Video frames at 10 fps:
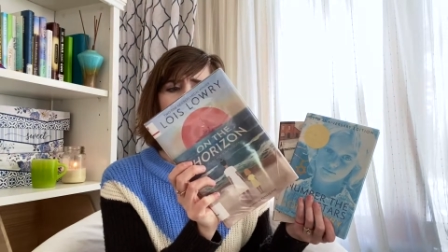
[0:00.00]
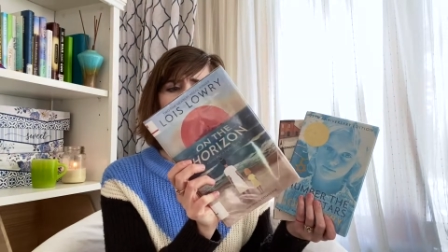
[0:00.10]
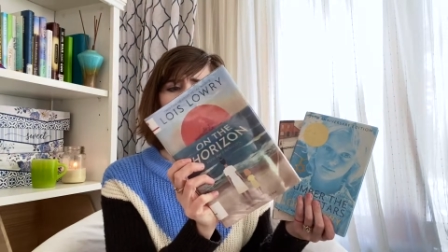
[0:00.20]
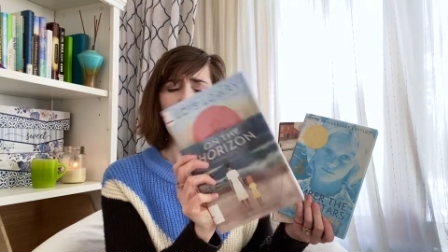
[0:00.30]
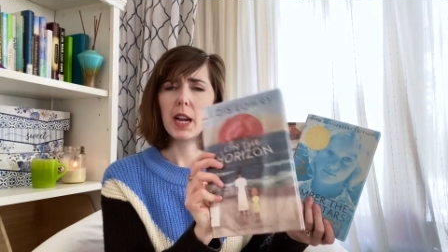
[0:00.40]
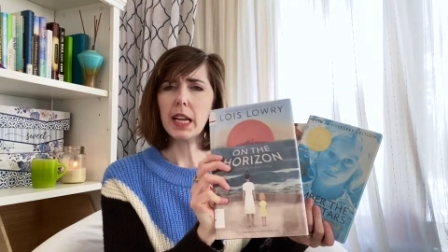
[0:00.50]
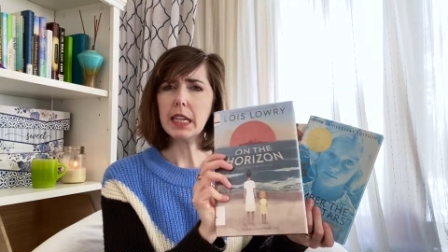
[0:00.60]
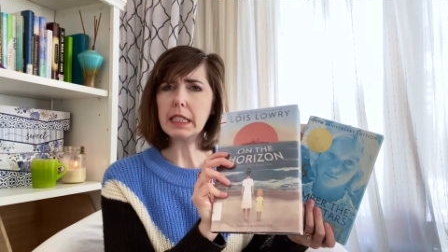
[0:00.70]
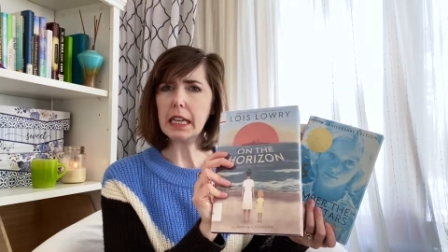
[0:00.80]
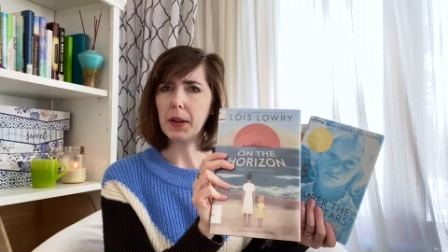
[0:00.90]
From what I
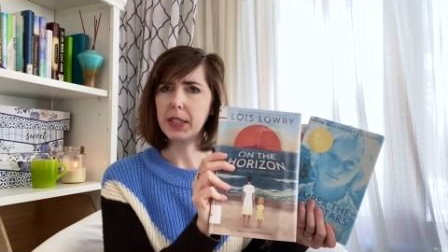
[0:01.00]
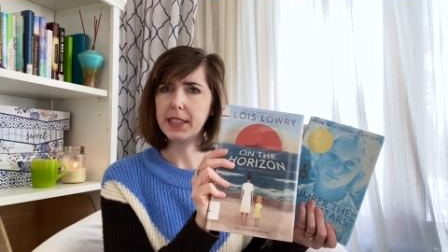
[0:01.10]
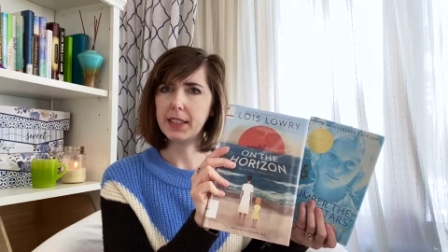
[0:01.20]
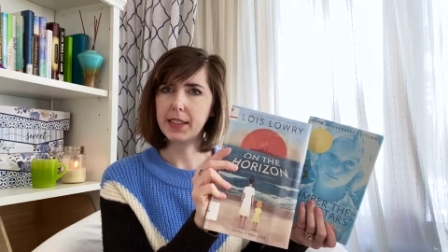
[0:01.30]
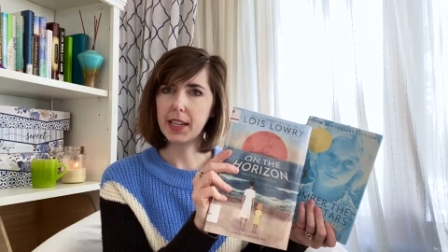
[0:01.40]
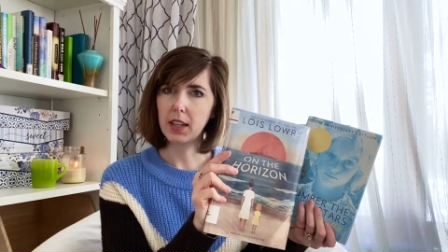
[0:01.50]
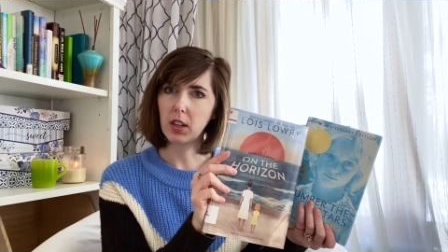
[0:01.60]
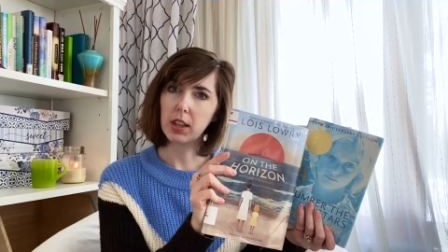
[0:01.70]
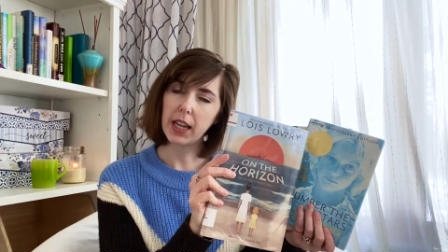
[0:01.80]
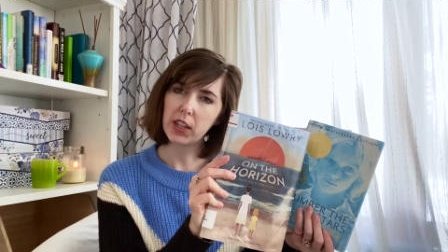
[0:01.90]
can tell, this is like a
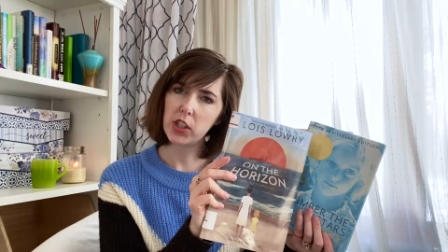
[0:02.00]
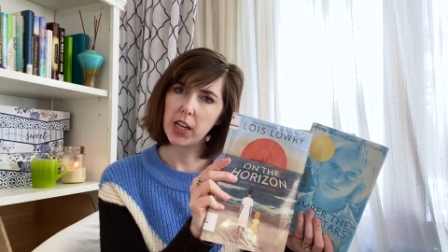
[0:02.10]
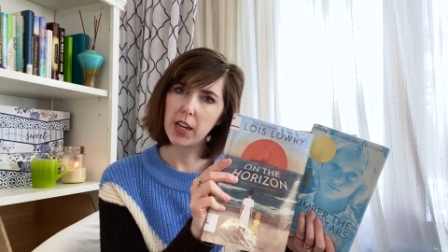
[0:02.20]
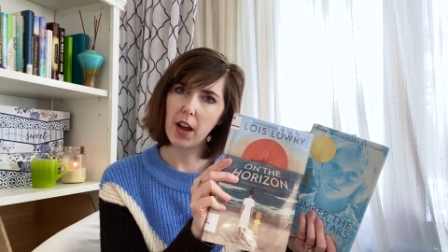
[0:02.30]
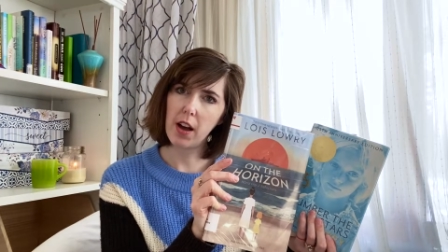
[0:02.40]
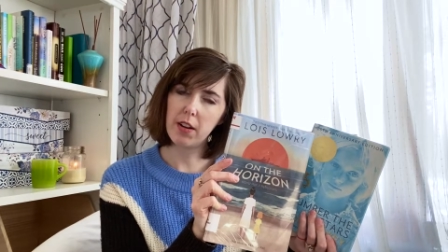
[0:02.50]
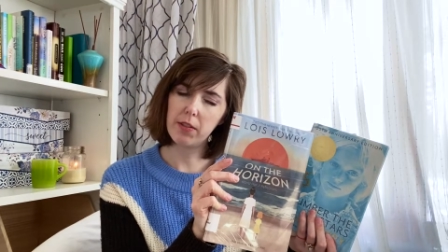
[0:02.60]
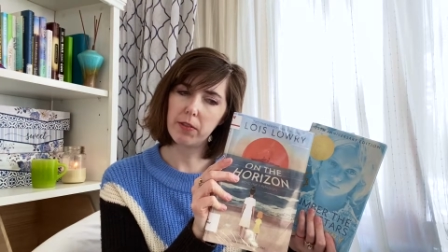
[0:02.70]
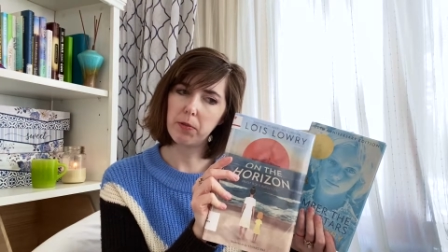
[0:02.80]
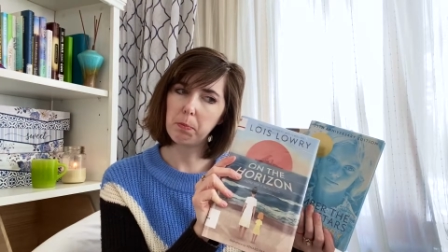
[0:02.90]
collection of